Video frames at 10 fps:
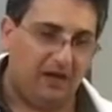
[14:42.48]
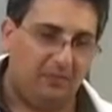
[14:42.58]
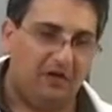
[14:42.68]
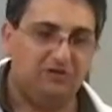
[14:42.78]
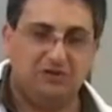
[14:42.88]

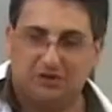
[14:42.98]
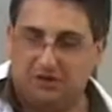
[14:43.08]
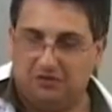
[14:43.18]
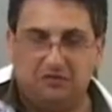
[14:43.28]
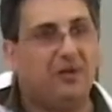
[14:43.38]
amount
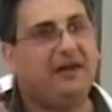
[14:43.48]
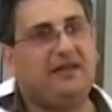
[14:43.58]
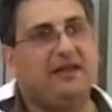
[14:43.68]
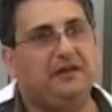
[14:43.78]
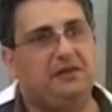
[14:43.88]
of
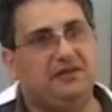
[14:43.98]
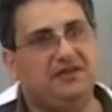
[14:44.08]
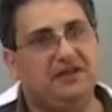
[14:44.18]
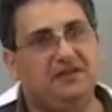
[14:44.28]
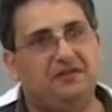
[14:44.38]
white layer on
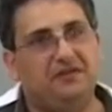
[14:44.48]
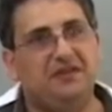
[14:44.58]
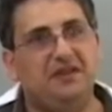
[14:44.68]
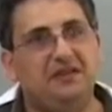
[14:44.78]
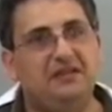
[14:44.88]
the
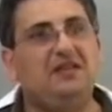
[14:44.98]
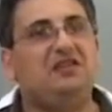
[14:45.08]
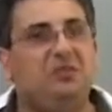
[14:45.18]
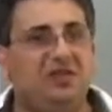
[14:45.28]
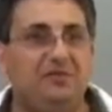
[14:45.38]
surface,
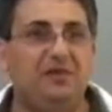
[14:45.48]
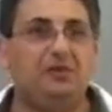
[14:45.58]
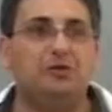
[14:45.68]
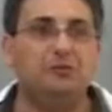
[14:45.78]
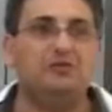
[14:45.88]
these must
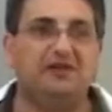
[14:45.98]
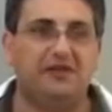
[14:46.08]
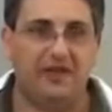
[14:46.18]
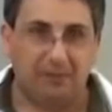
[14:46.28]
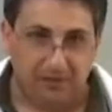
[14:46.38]
be cooled
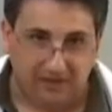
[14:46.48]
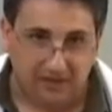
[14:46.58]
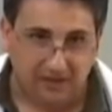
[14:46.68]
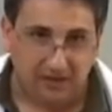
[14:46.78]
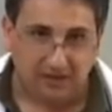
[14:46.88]

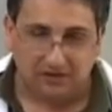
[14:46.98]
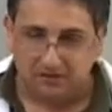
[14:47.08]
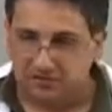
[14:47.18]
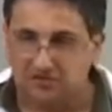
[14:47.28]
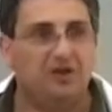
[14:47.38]
rapidly
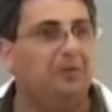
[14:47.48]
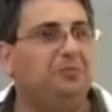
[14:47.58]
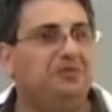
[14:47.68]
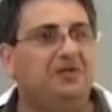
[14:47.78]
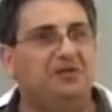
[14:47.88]
to
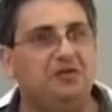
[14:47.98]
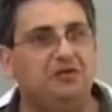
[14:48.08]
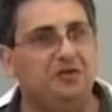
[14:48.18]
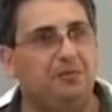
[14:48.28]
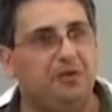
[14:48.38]
stop the
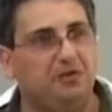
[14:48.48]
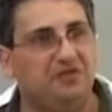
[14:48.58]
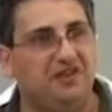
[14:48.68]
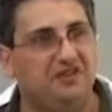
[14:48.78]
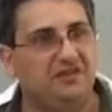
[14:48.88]
diffusion
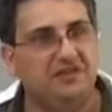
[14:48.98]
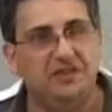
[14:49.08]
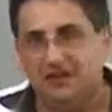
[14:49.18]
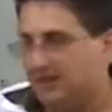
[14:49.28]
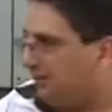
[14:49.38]
process.
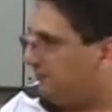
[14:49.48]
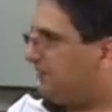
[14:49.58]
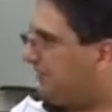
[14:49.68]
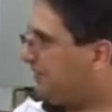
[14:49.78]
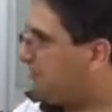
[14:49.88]

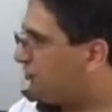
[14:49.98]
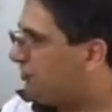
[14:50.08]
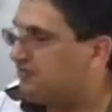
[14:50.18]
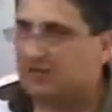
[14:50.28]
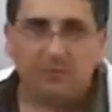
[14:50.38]
If the
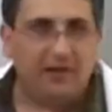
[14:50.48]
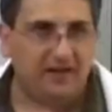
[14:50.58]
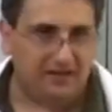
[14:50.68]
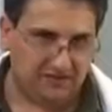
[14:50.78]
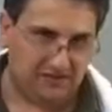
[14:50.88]
nitrogen
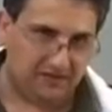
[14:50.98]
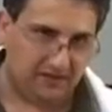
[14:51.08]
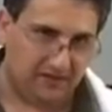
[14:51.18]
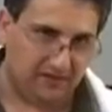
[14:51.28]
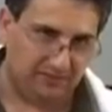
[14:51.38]
supply is
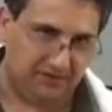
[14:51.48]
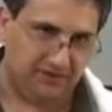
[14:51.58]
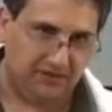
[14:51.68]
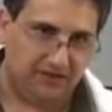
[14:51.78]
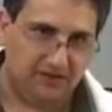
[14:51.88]

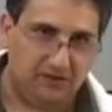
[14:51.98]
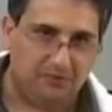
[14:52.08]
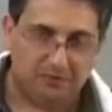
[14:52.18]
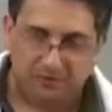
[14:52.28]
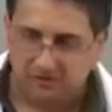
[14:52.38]
interrupted and the
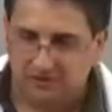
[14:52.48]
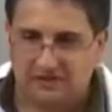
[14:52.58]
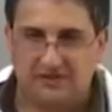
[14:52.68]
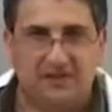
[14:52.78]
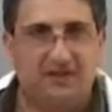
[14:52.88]

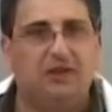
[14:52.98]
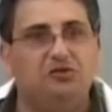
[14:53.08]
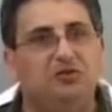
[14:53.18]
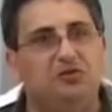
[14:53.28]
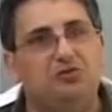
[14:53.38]
components are
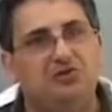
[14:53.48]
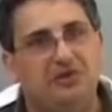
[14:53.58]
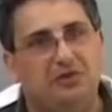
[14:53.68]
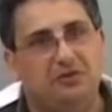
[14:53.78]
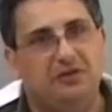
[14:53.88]
allowed to cool
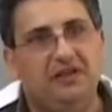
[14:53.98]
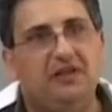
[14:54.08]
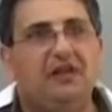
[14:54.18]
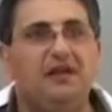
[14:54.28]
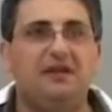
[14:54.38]

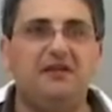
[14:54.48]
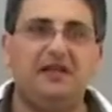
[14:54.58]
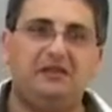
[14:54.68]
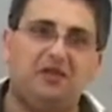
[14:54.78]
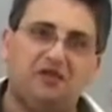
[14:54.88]
slowly,
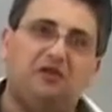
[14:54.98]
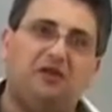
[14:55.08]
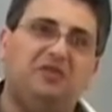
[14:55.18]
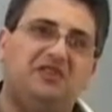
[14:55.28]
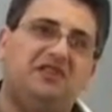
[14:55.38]
nitrogen
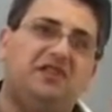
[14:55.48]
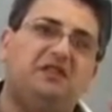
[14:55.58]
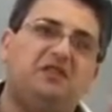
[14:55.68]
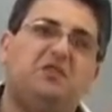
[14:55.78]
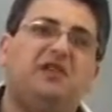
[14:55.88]
from the
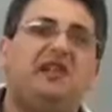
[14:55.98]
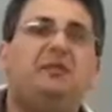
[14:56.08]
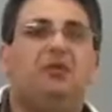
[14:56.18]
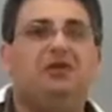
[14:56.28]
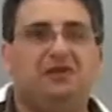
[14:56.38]
surface will
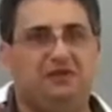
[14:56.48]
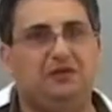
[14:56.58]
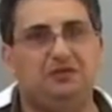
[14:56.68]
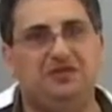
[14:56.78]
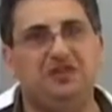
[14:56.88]
keep on
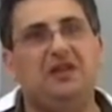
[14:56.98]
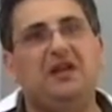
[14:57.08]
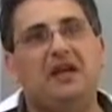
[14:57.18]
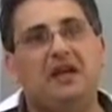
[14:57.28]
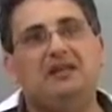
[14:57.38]
diffusing
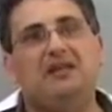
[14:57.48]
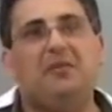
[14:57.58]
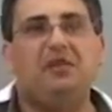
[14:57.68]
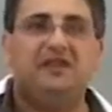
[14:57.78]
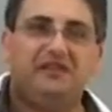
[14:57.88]
and
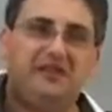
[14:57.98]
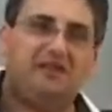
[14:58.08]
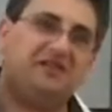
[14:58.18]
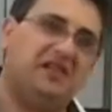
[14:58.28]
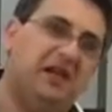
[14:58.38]
thereby the
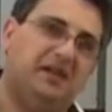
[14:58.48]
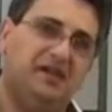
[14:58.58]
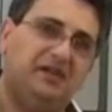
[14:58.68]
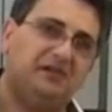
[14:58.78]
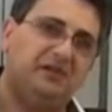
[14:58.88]
surface
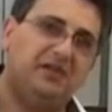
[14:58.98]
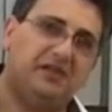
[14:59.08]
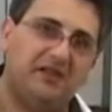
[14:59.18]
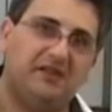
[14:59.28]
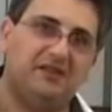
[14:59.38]
hardness will
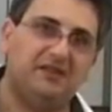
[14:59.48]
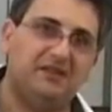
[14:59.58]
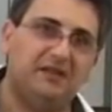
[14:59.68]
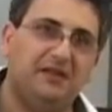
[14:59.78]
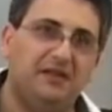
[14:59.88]
decrease.